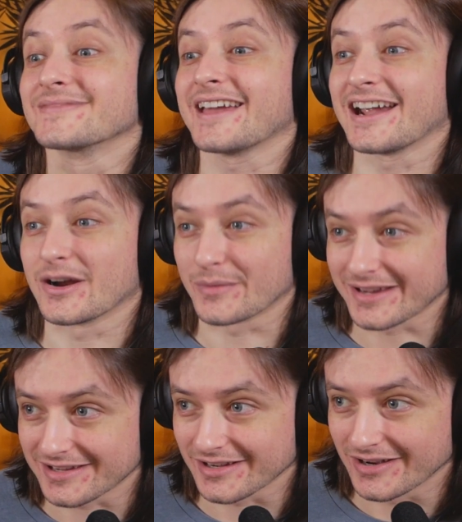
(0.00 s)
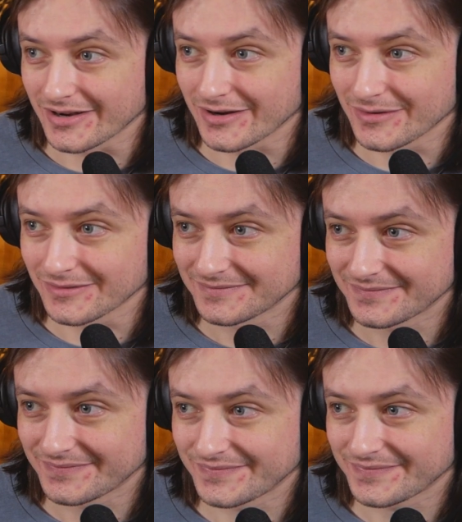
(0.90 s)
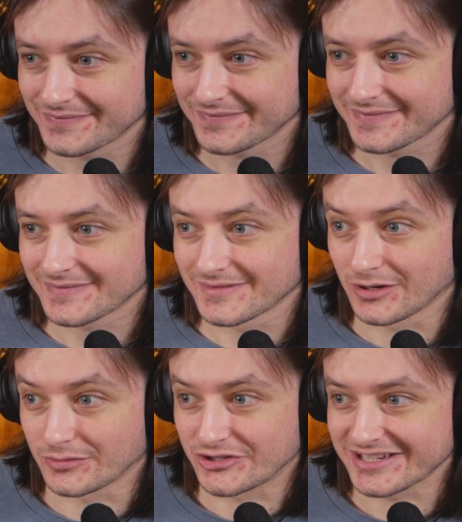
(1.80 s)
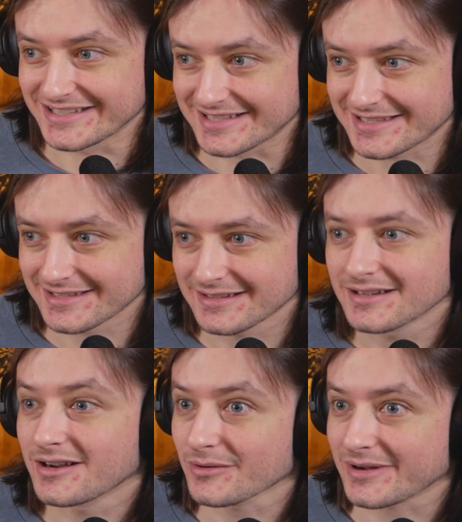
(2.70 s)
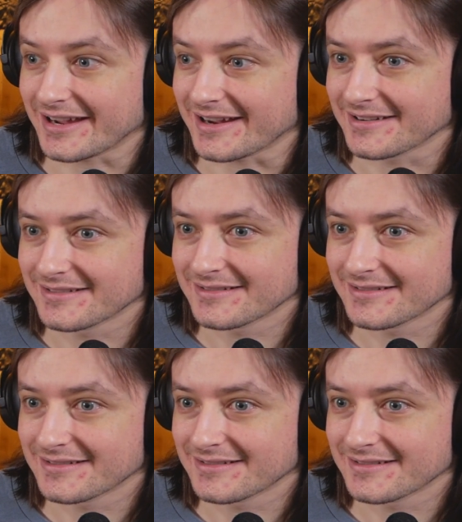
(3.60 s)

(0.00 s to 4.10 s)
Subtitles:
There we go. Oh, geez. Okay.